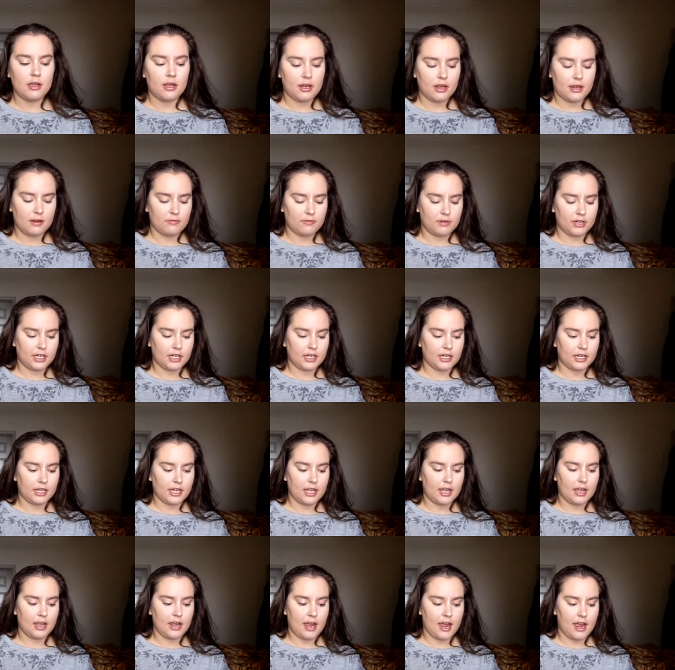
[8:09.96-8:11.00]
and we're going to
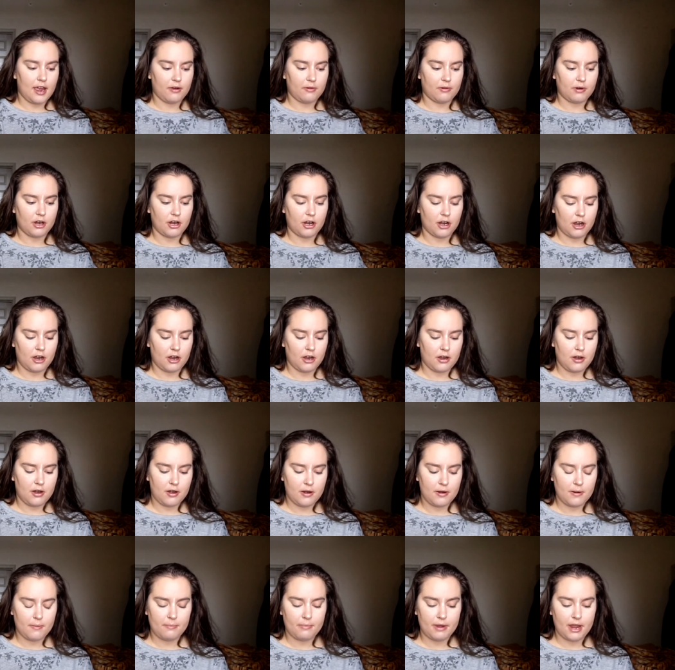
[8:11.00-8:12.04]
get our
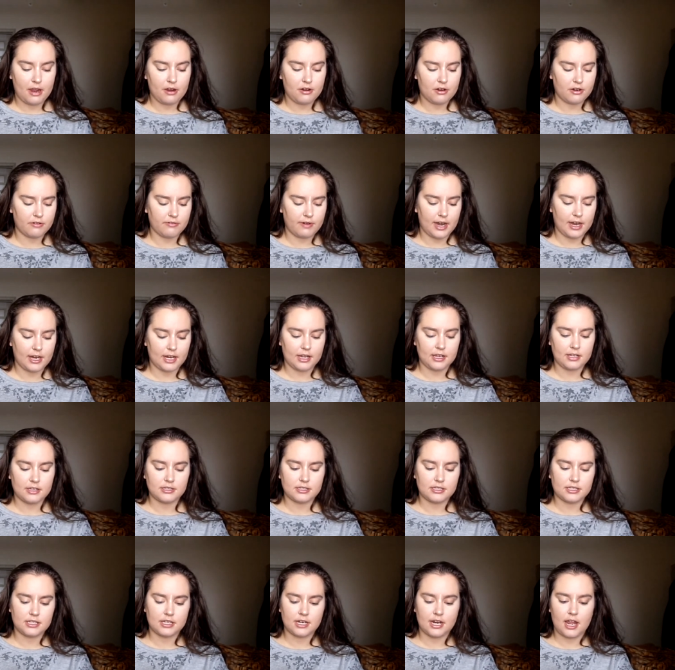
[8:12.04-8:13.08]
powder ready
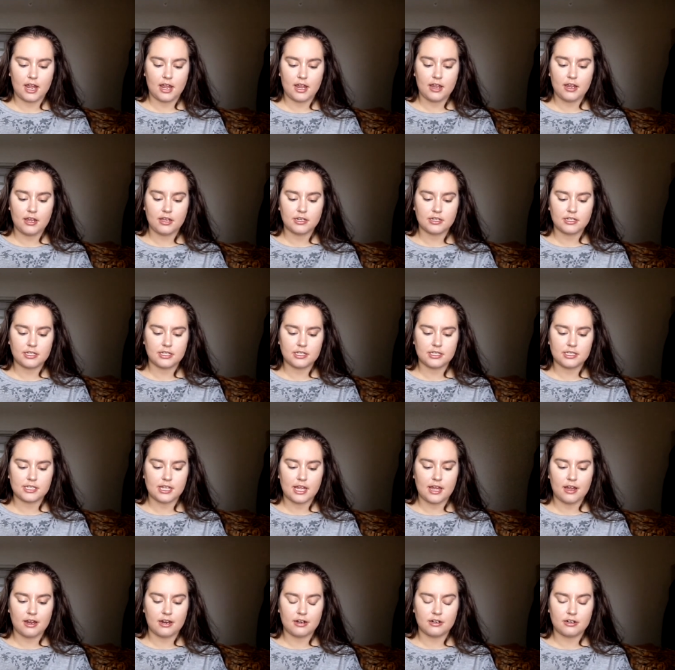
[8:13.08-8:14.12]
today to
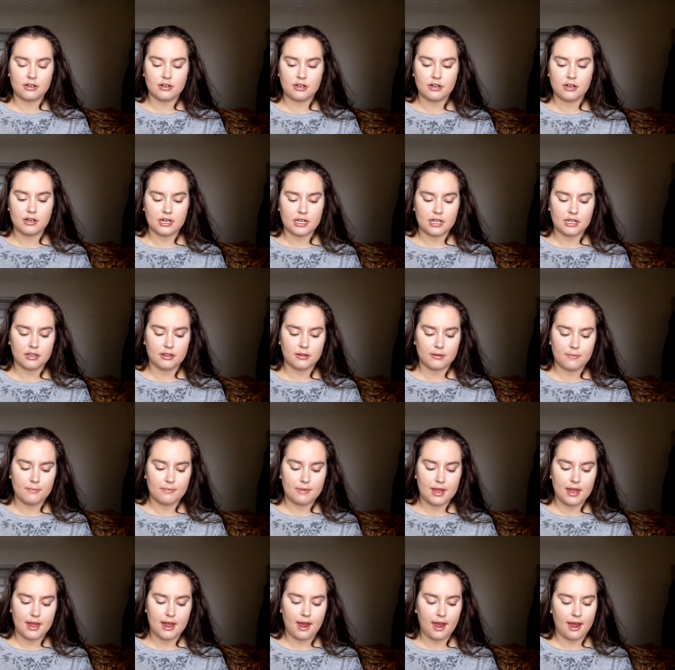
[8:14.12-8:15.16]
set underneath
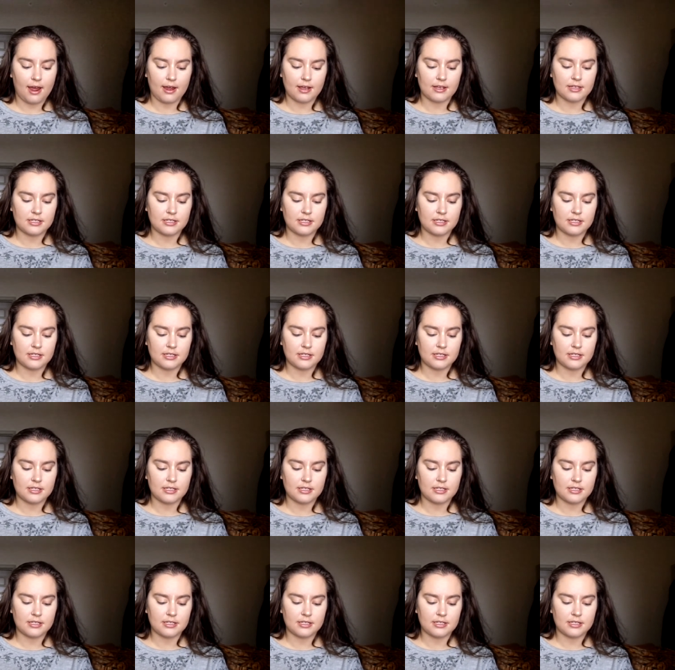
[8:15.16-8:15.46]
my eyes.